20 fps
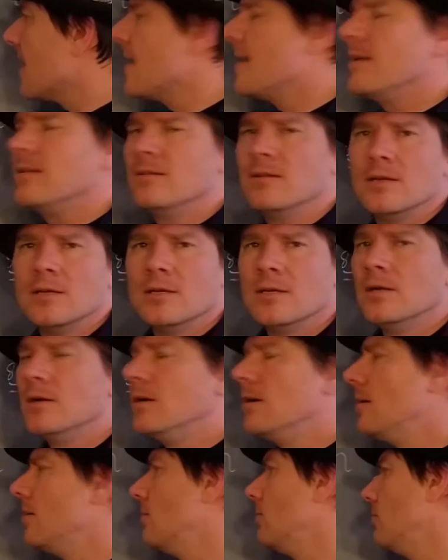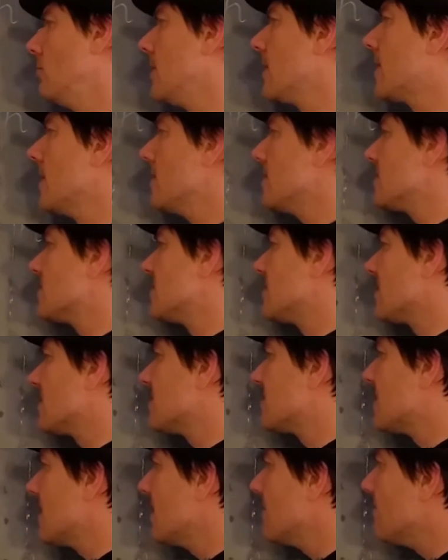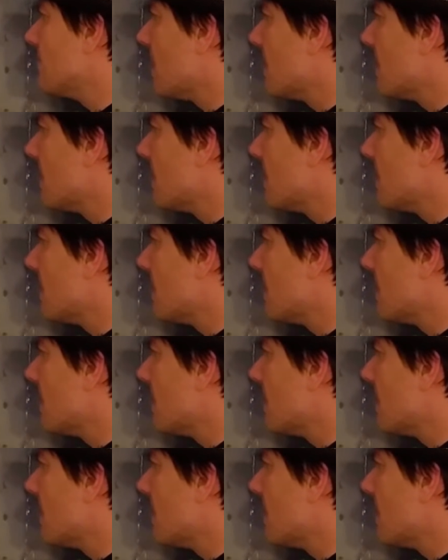and we get 16